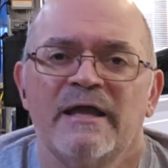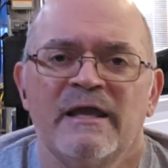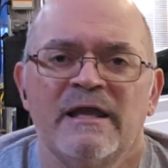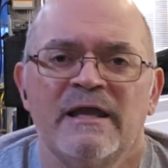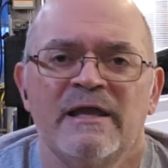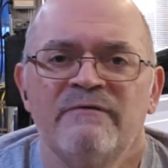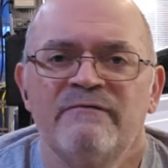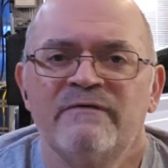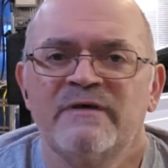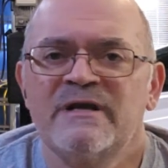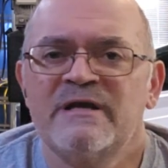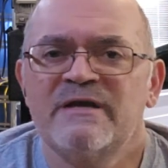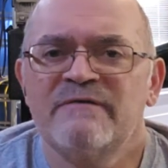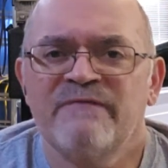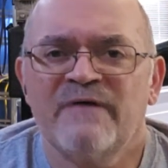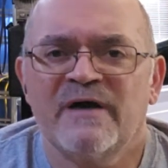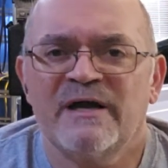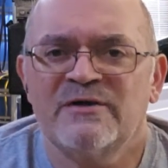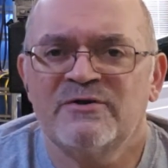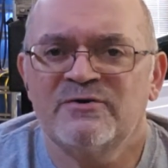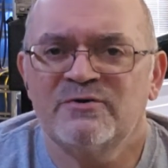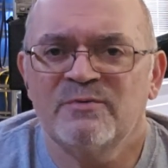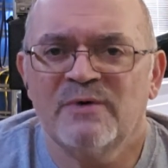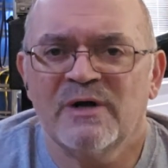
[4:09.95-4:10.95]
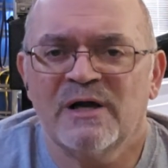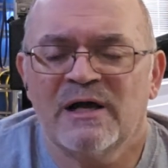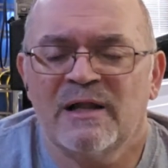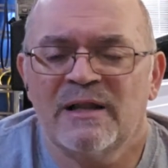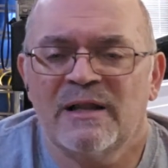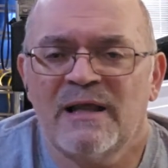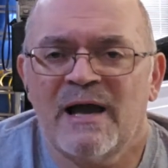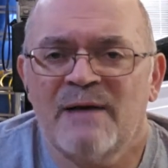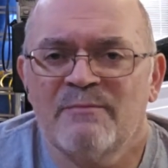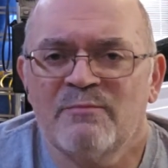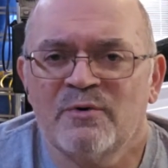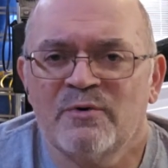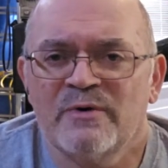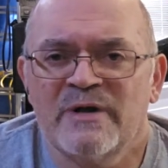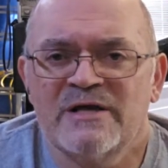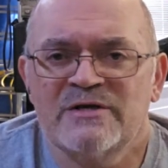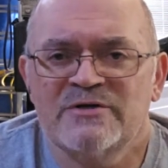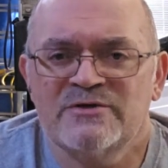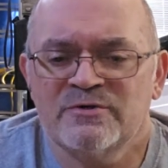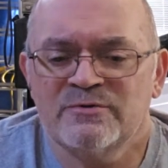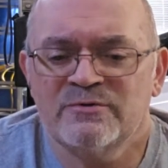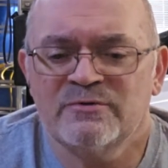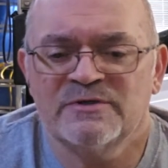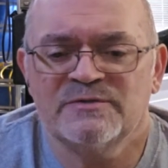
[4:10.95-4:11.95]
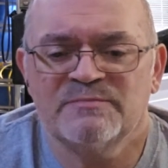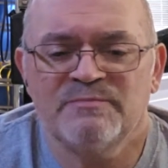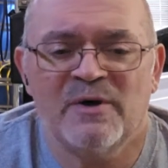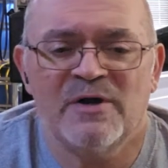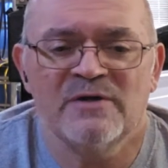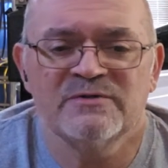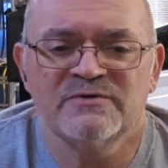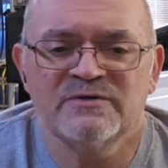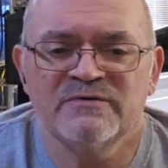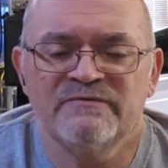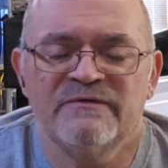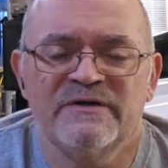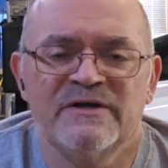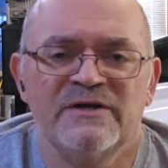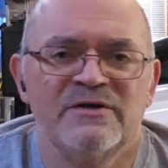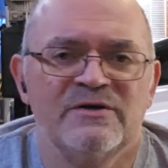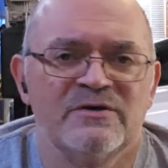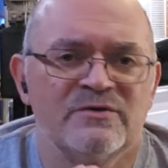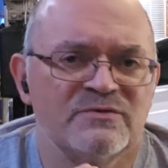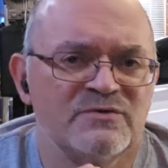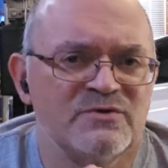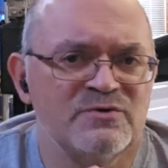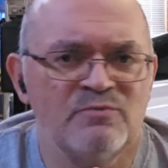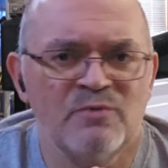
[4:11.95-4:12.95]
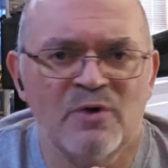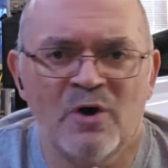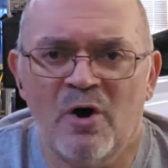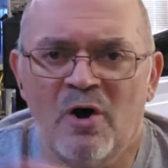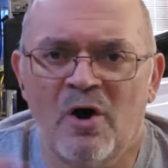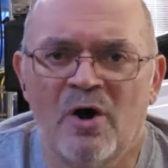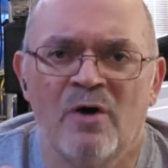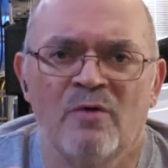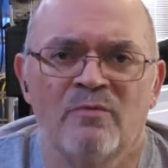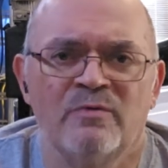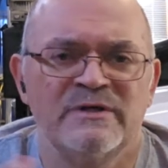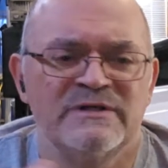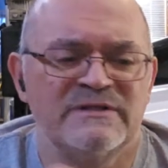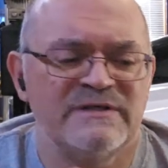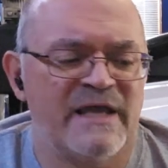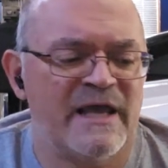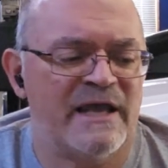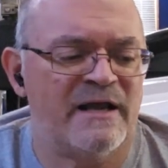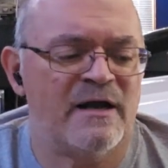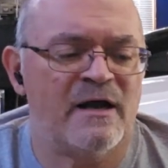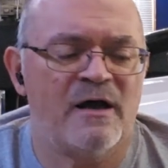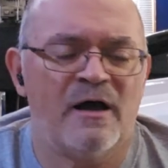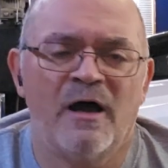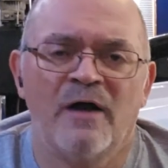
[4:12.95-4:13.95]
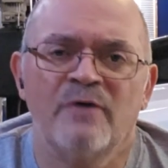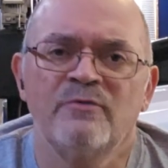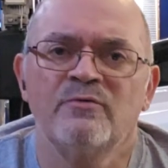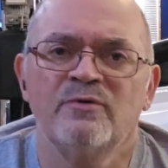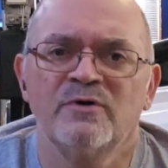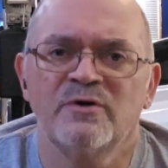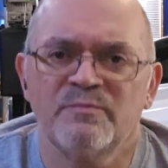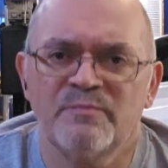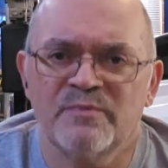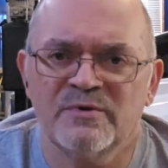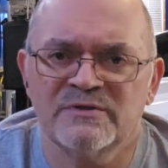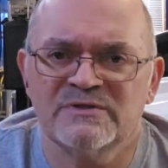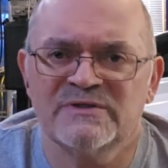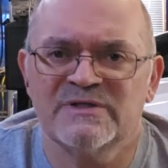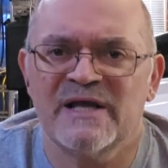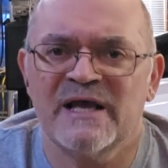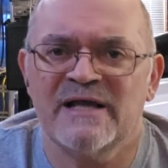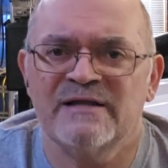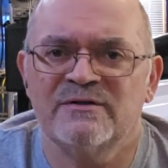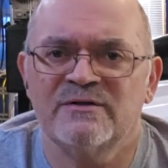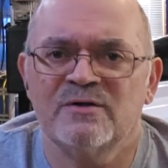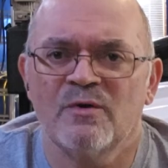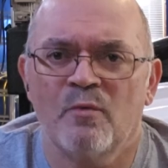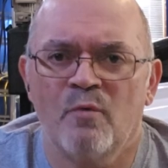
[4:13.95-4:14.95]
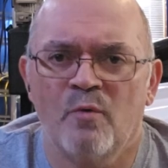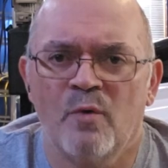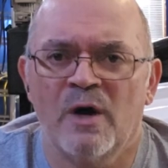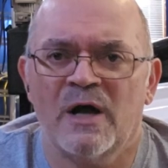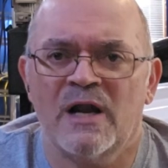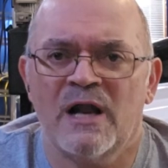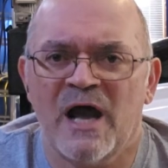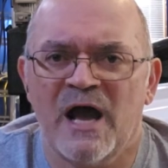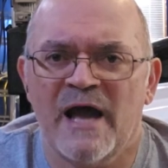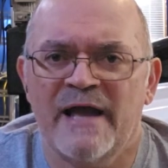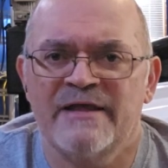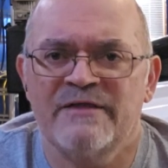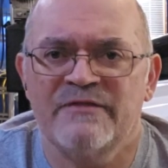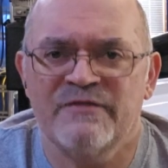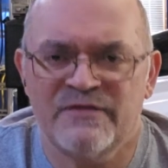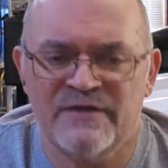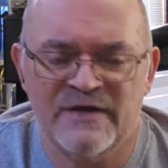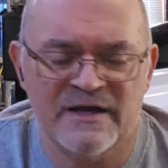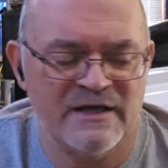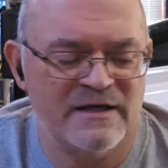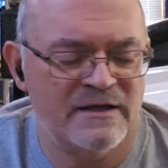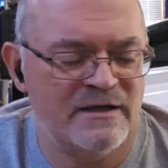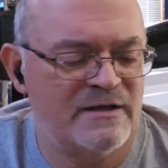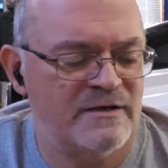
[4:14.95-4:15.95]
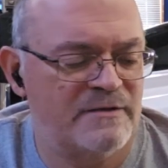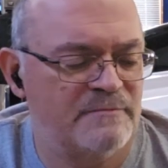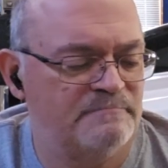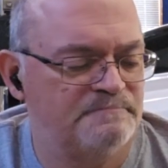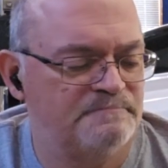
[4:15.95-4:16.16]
Even if I do a collaboration or a sponsored videos, you will always get 100% what I think.